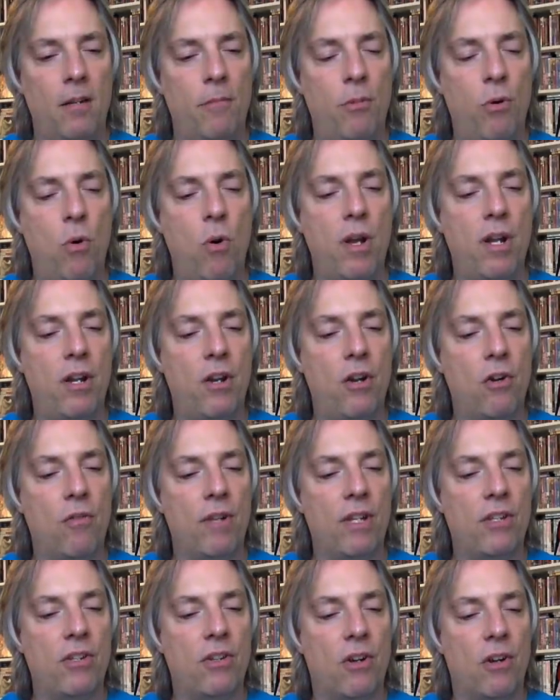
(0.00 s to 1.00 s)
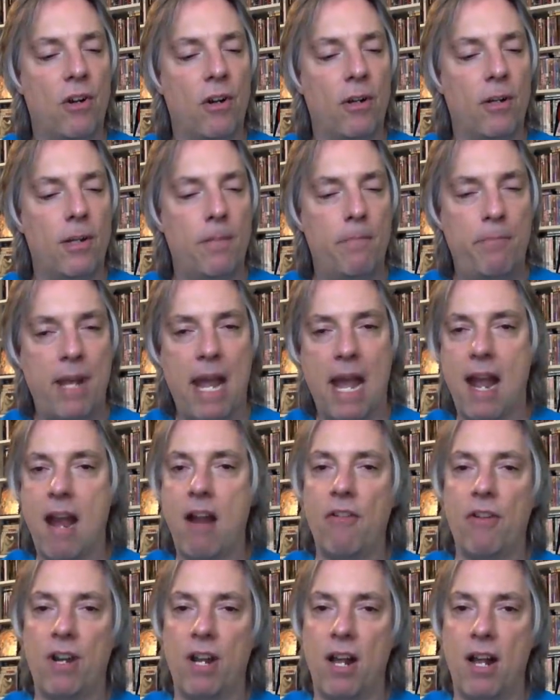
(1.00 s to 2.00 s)
Point of No Return,
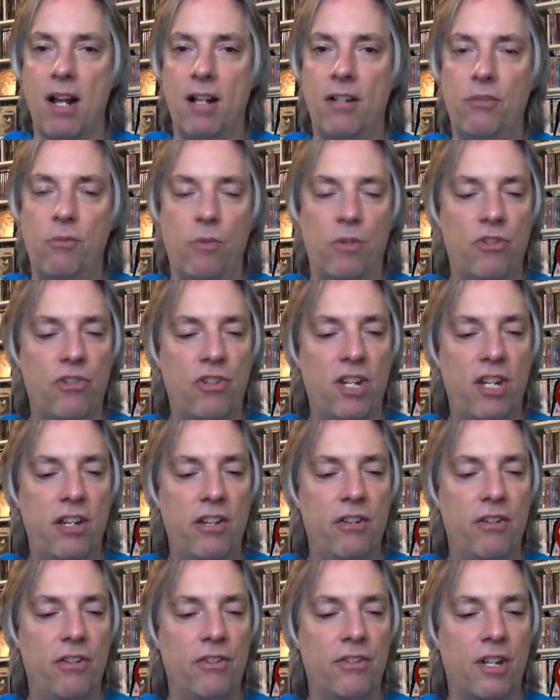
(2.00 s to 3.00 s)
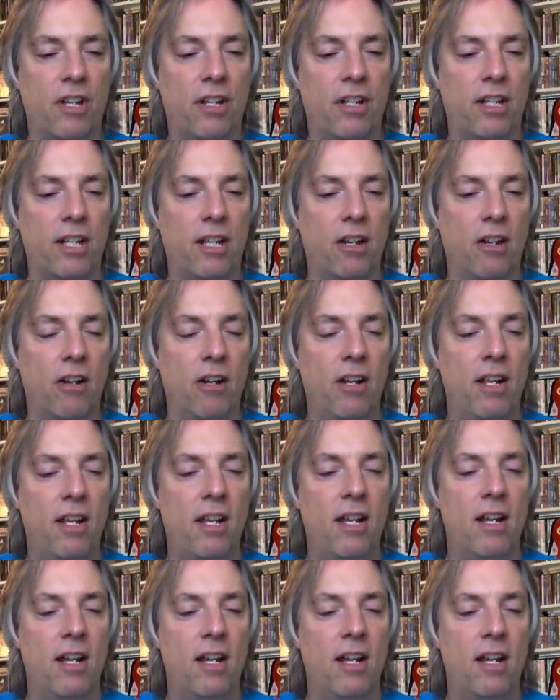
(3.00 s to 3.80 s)
Paradox, which kills on here.